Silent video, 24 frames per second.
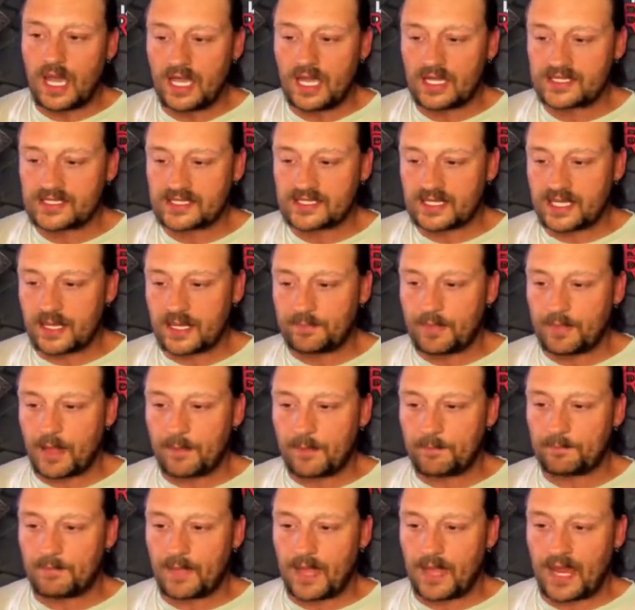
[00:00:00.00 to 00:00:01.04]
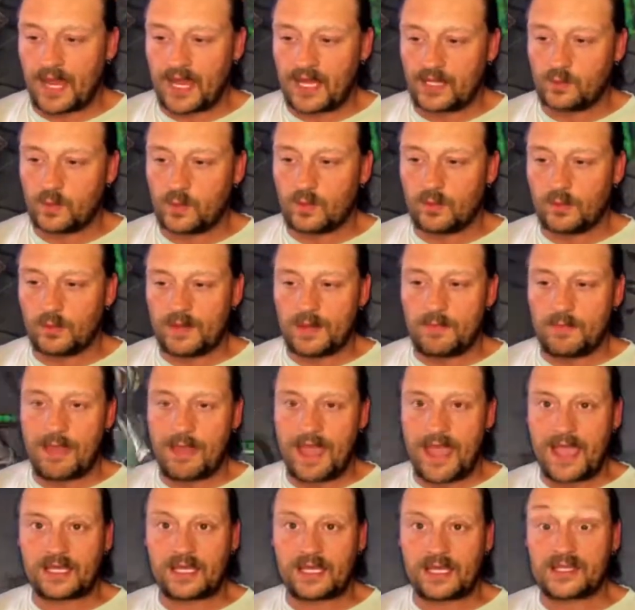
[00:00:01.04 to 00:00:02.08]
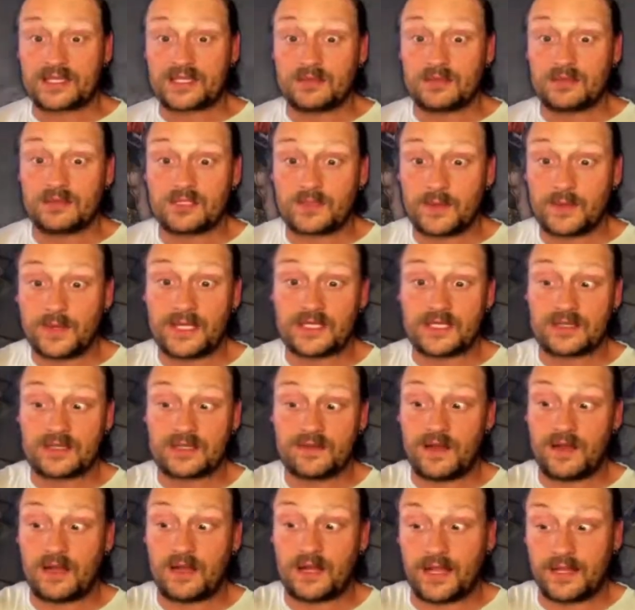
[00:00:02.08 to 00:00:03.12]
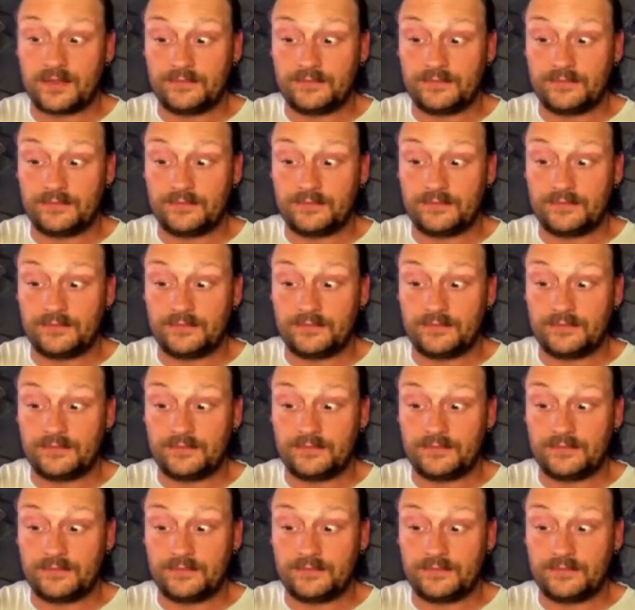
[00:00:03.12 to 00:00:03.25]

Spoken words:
skip up, and we will be back as soon as we get to the Fire Knight.